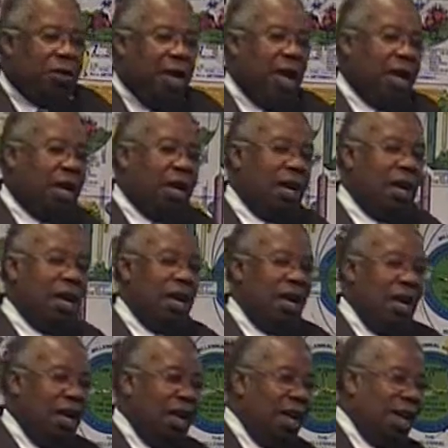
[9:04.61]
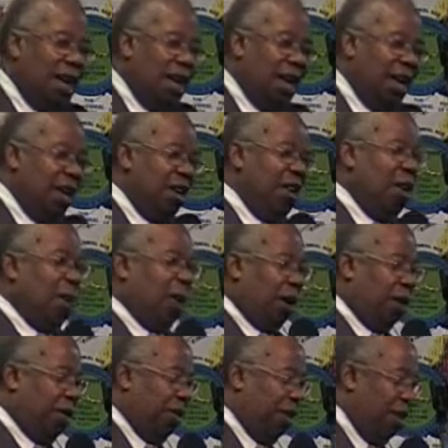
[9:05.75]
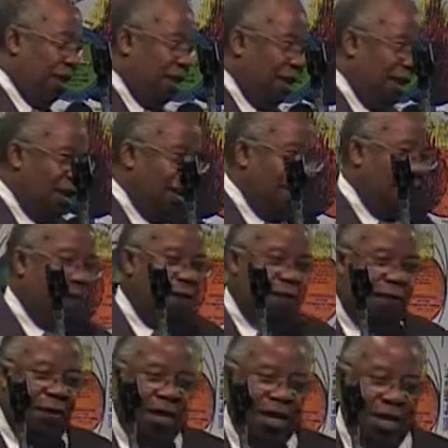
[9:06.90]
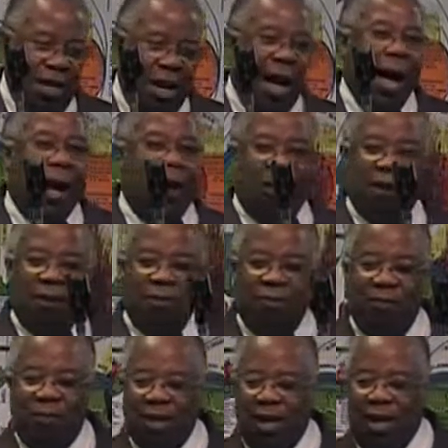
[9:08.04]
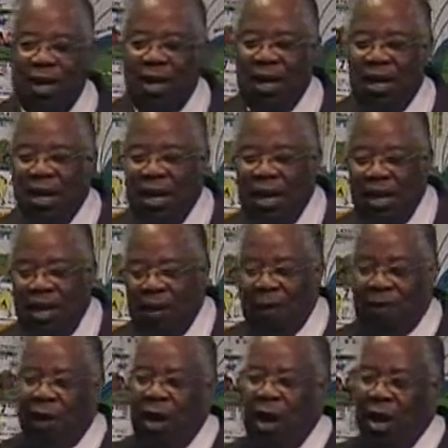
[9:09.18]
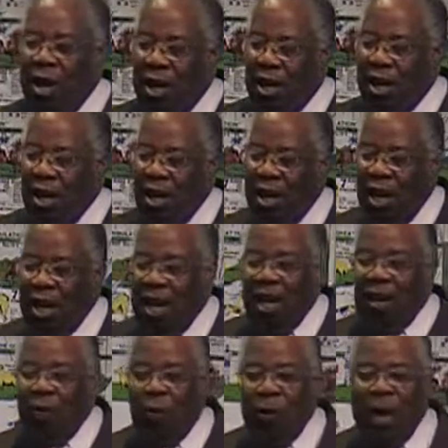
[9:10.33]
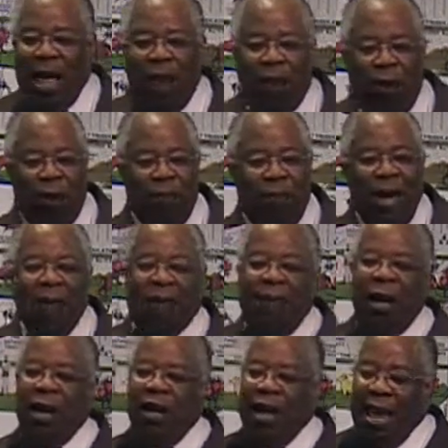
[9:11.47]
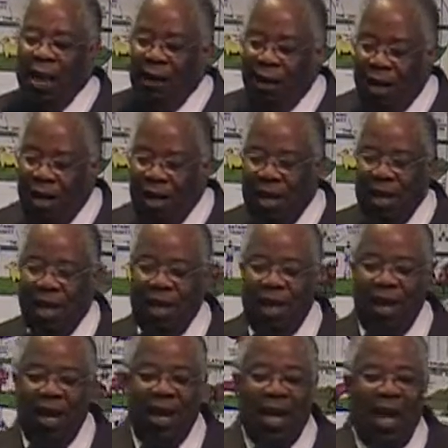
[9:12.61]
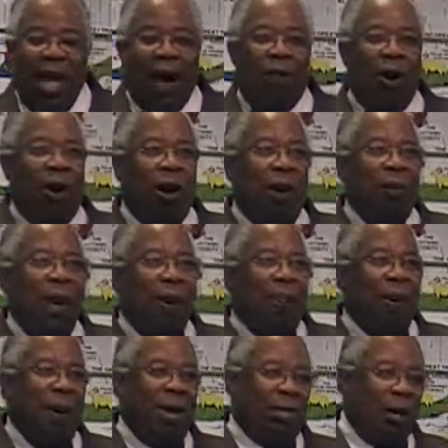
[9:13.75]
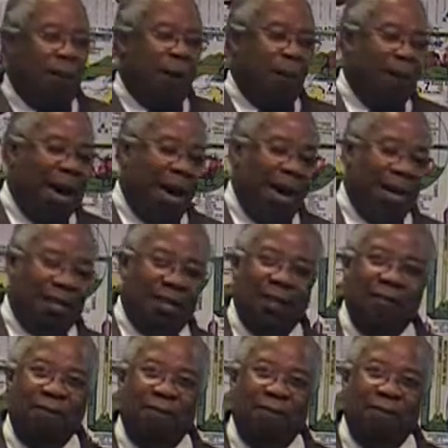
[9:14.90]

think you're worth for this hire. Friend, when I wrote my figure down, I wrote on my, based on my past.